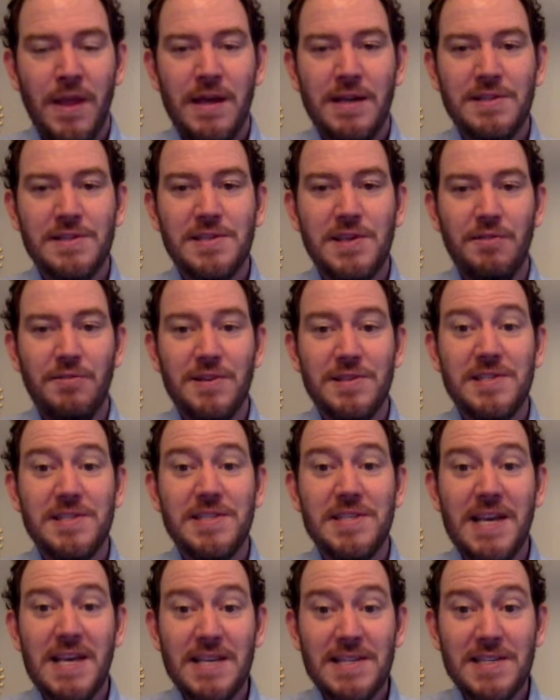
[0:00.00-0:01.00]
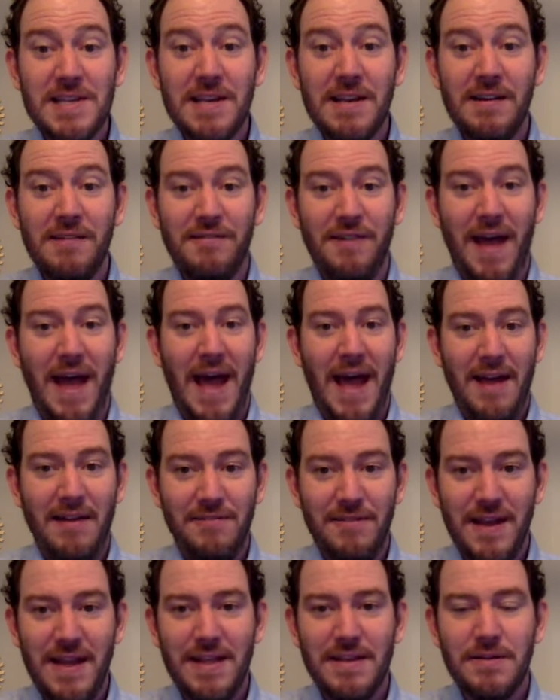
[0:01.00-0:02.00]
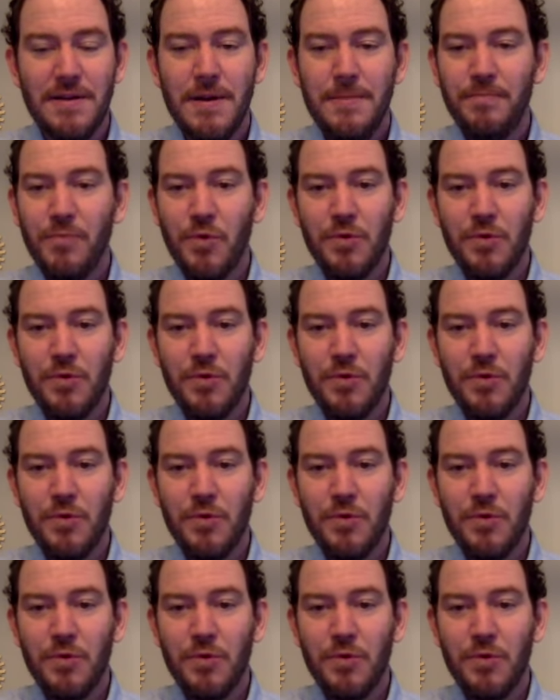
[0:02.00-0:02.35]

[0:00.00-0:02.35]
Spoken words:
And so the season of Advent